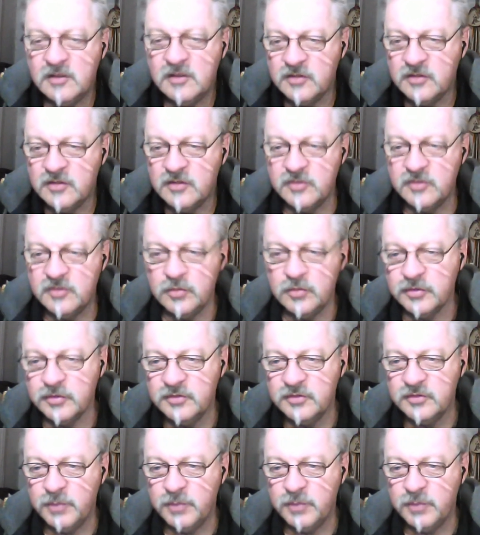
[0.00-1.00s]
to
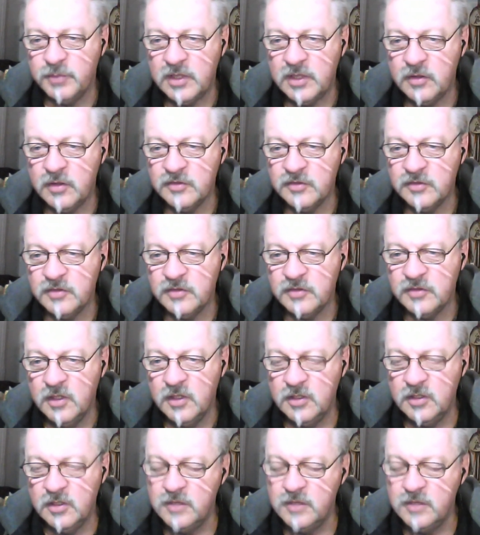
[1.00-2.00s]
source, because
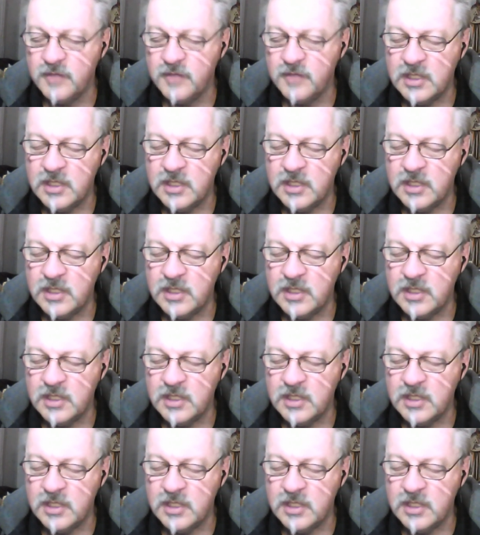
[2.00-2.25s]
you've got